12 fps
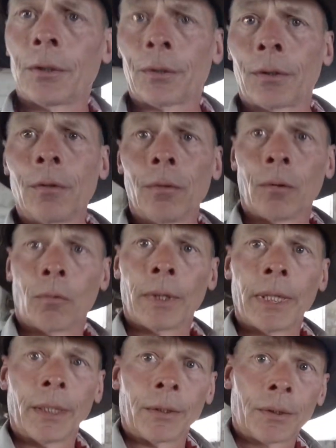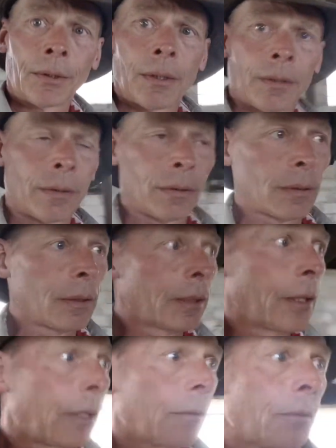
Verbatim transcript: just going to waste. Uh,